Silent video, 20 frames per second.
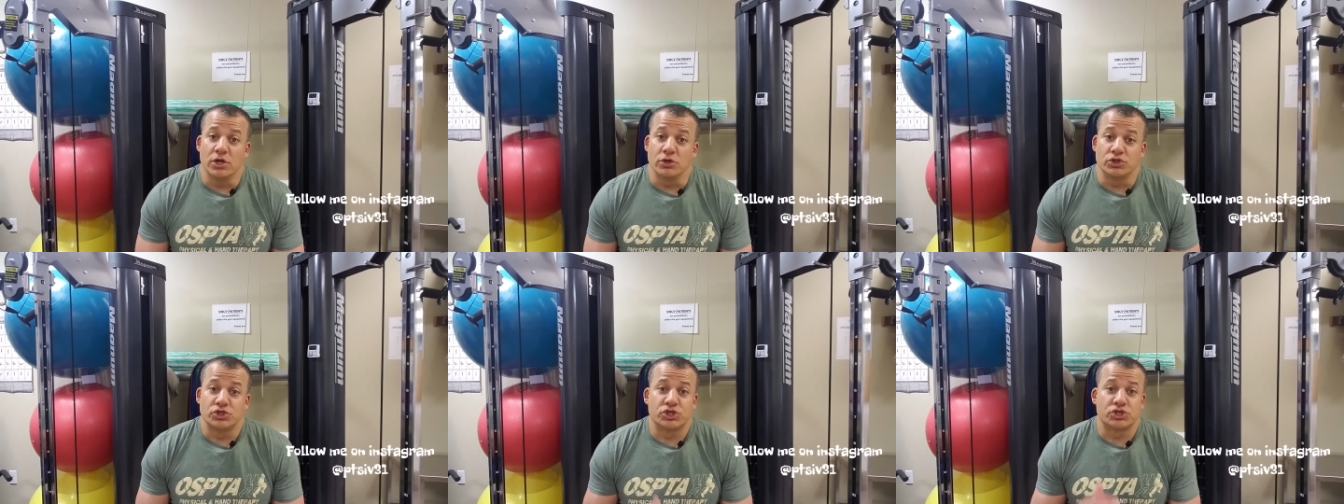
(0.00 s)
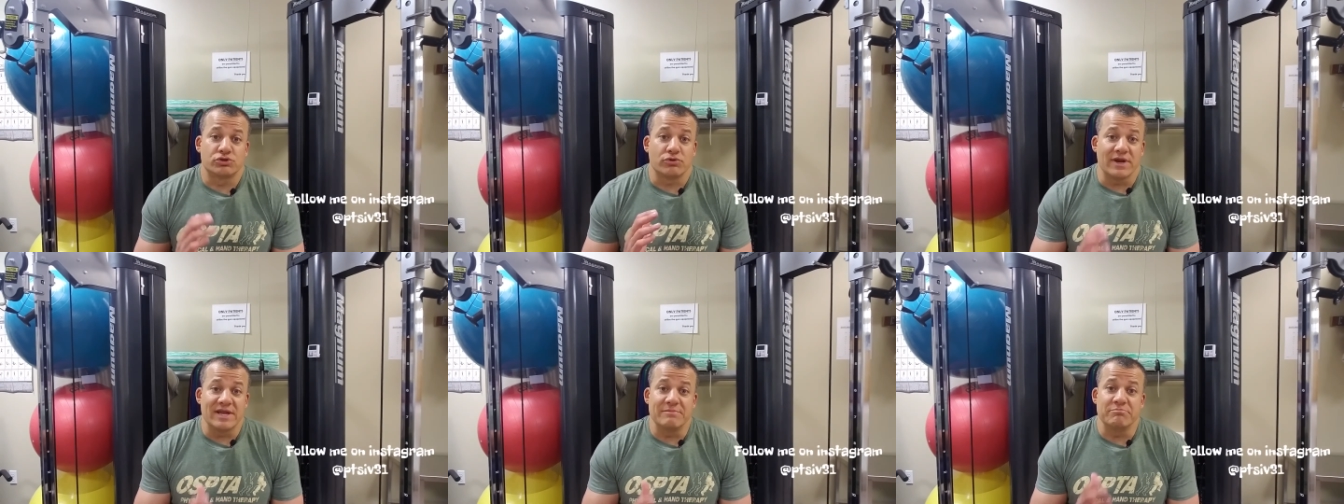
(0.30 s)

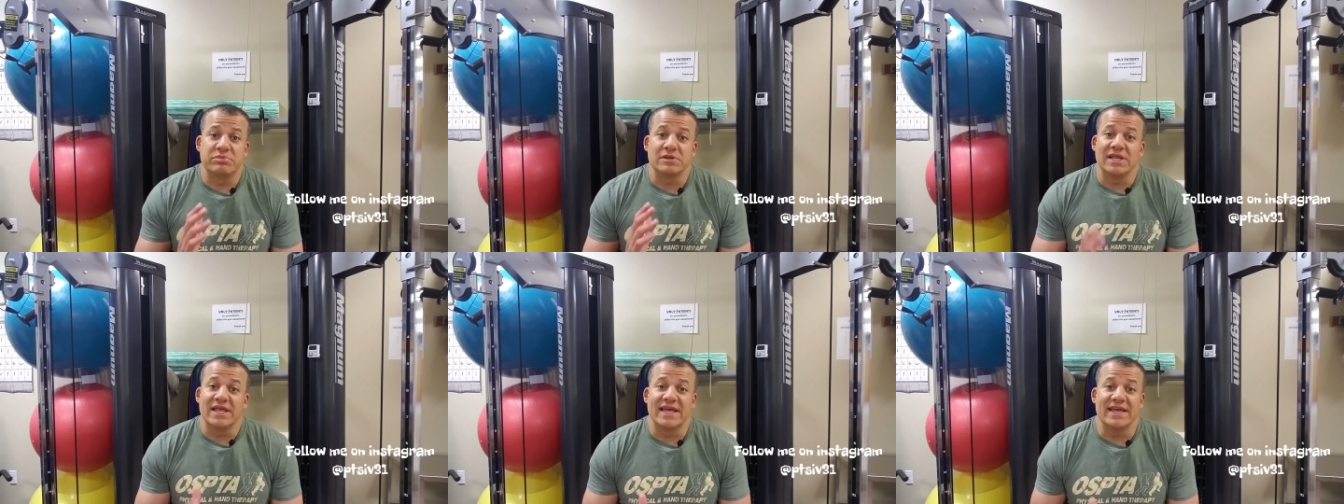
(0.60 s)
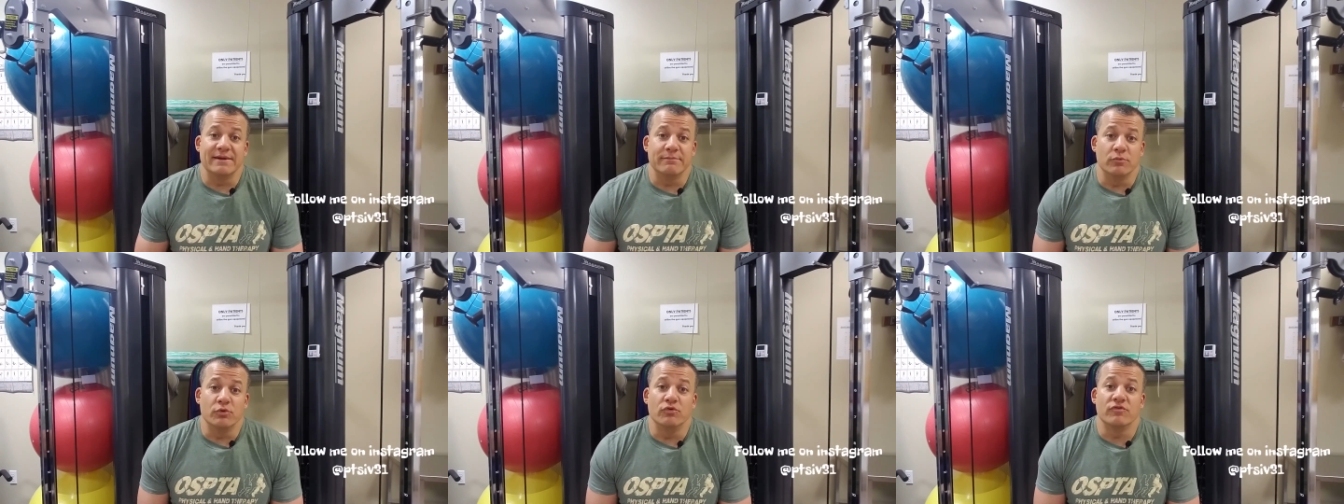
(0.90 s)
straight
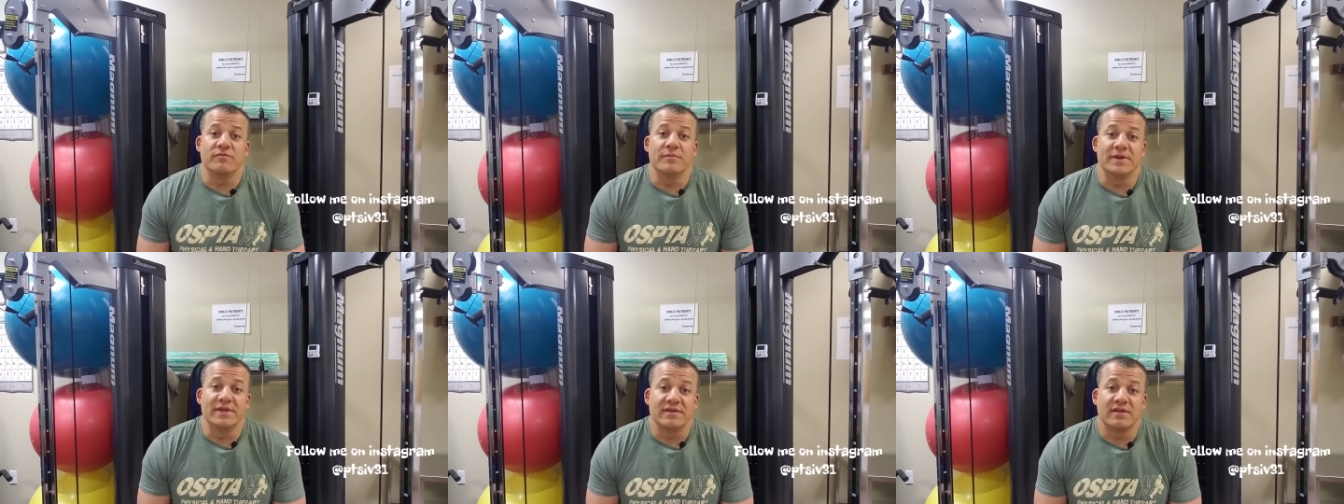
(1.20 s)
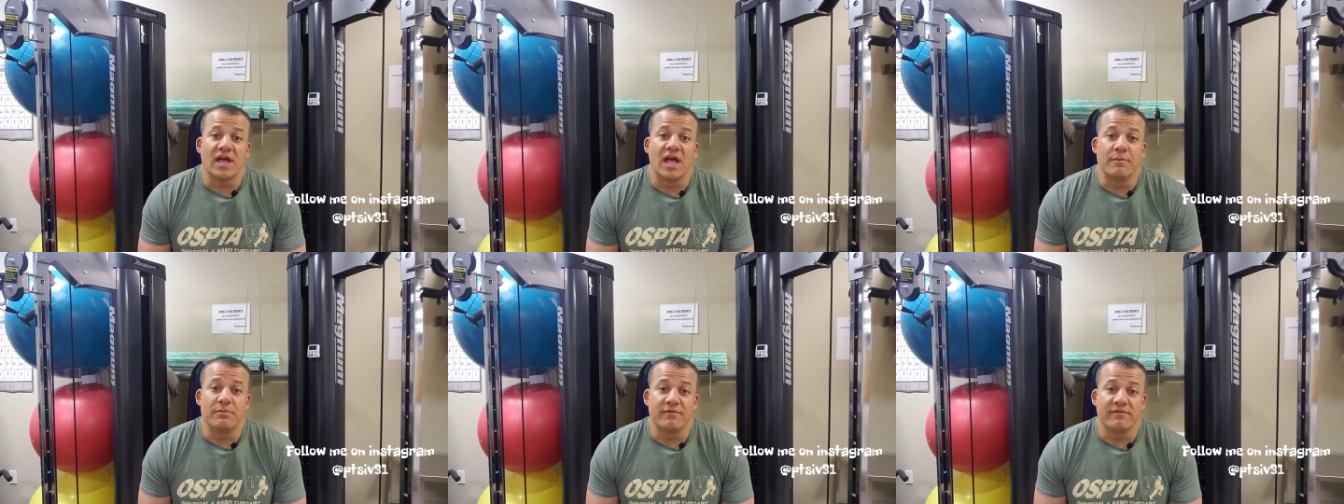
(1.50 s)
plane movement
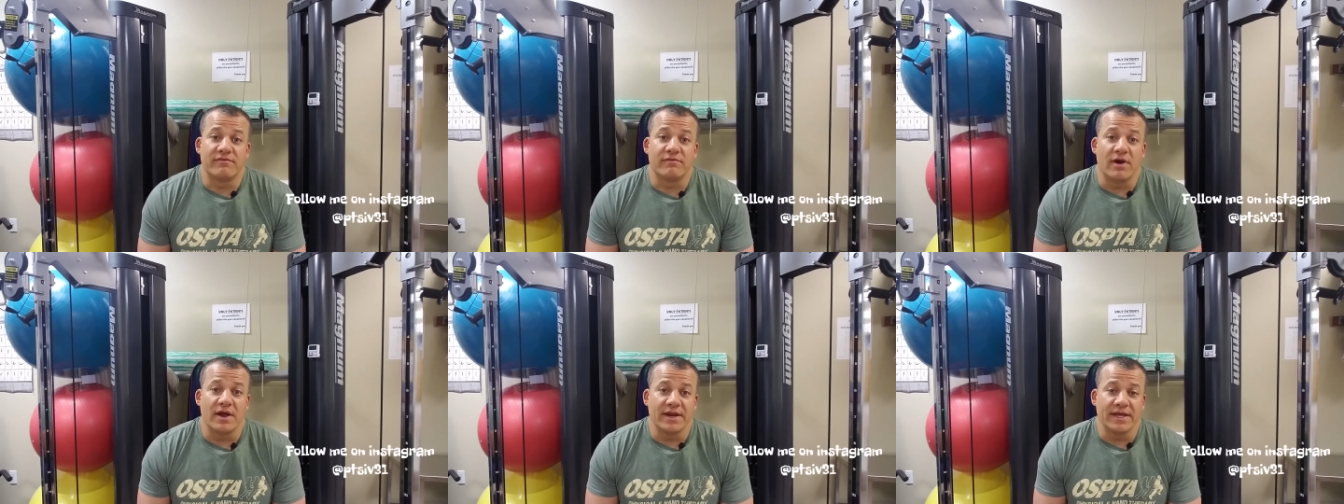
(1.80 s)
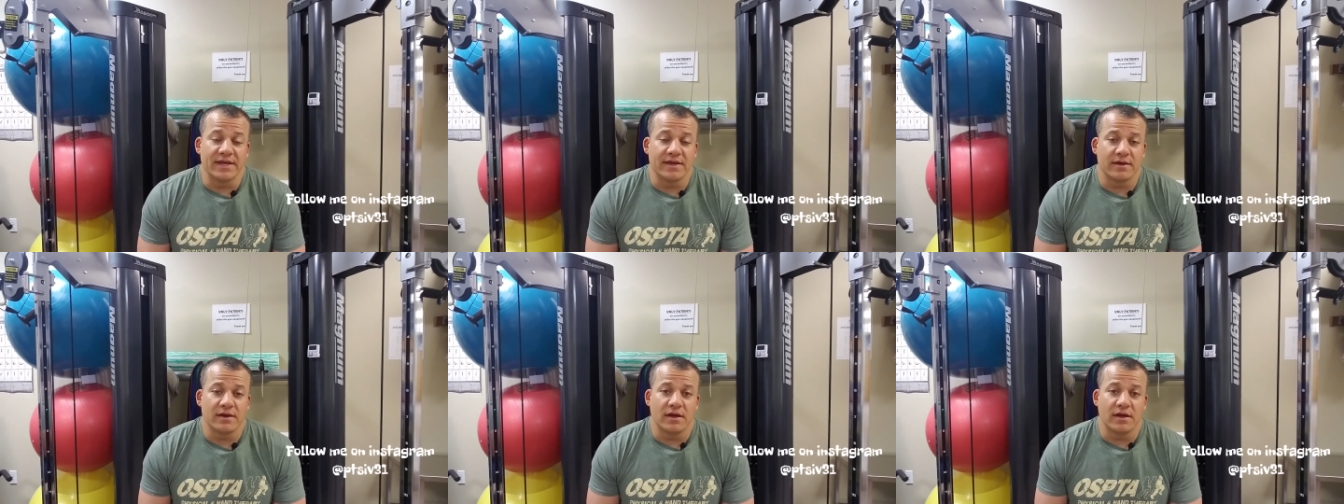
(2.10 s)
type of running.